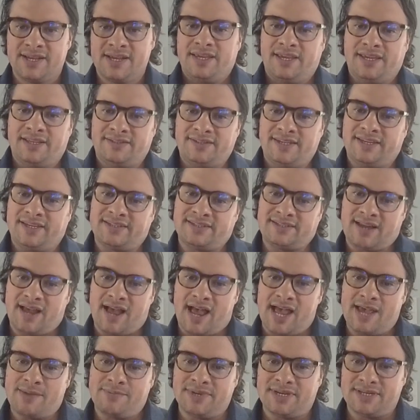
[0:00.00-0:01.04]
It takes
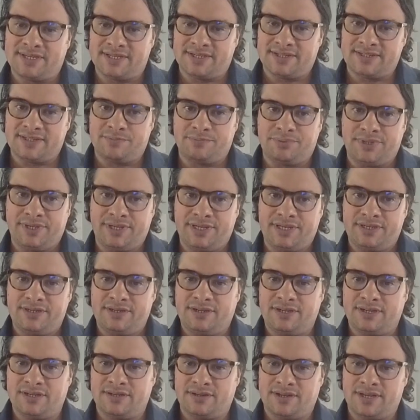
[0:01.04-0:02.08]
time and discipline
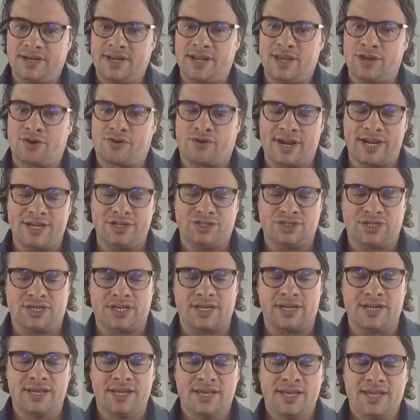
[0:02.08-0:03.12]
and
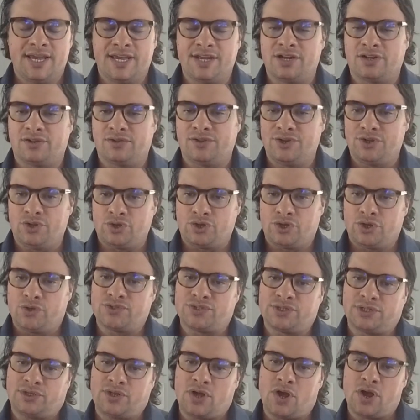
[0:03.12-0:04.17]
iteration, and a little
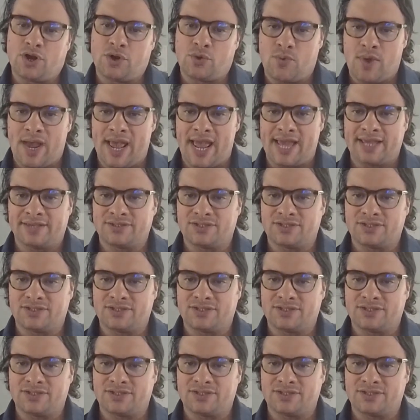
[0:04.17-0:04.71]
goes a long way.